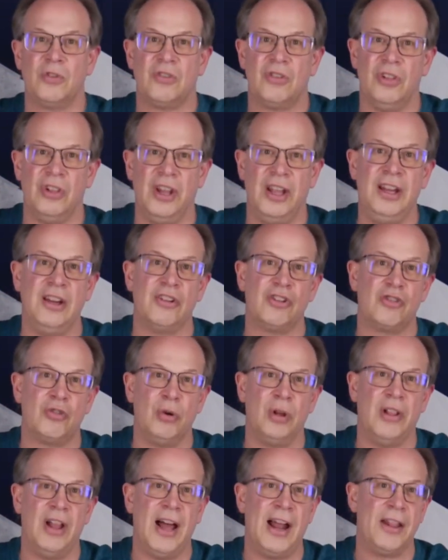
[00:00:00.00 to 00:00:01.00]
links to
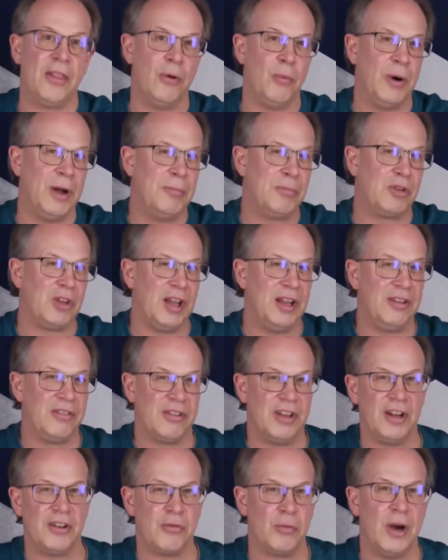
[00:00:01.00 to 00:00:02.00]
a lot of the websites
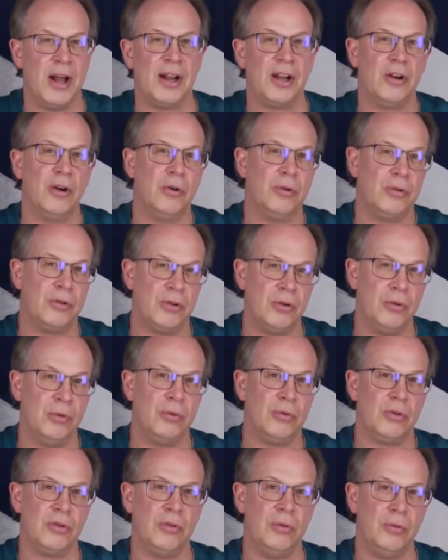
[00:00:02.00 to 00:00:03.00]
that you want to go
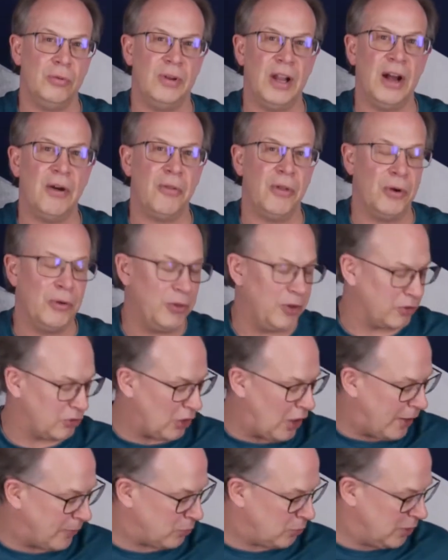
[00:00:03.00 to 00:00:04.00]
to download the
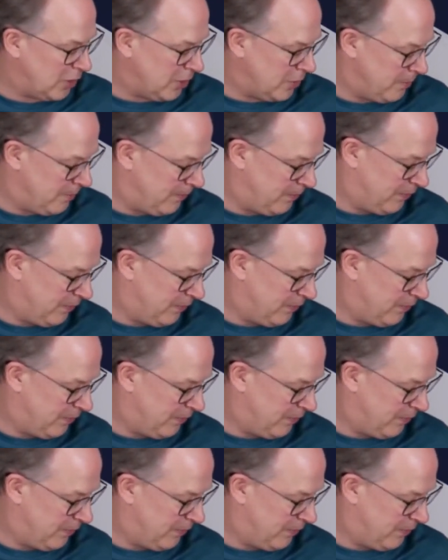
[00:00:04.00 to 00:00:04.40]
software.